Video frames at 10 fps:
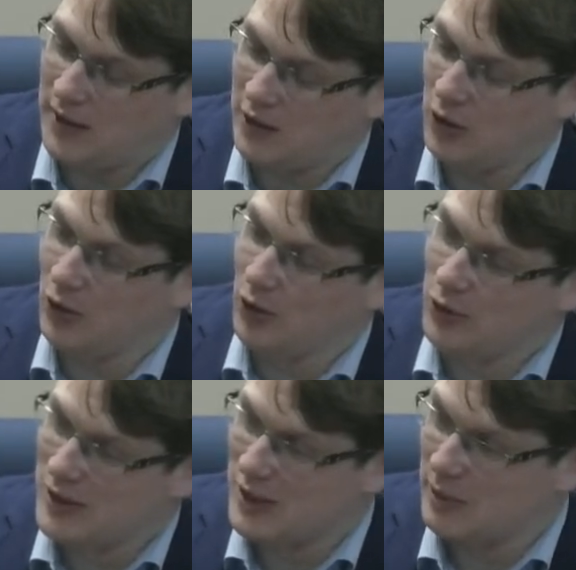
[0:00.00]

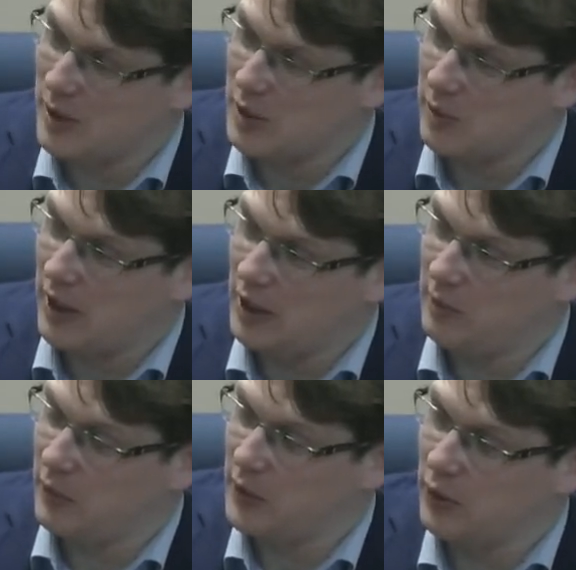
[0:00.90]
use as a municipality
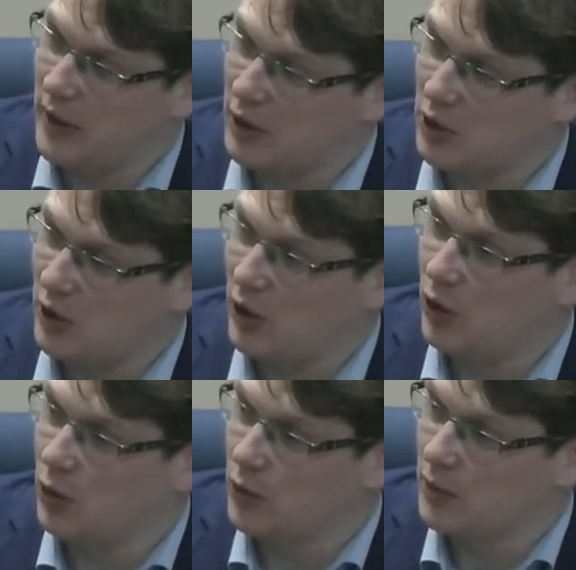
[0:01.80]
but we don't actually
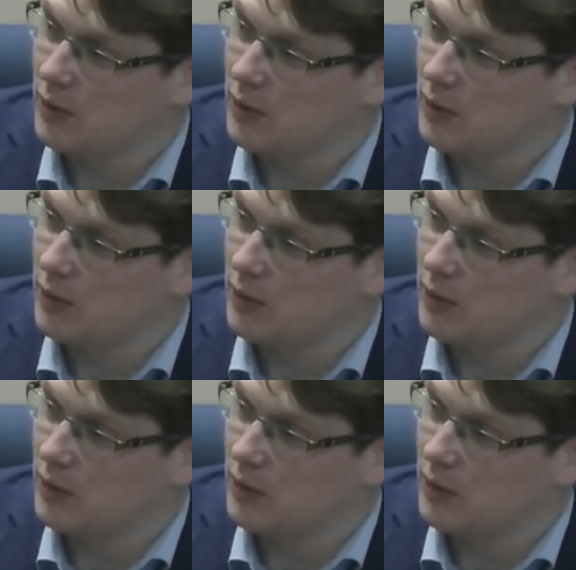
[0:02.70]
own,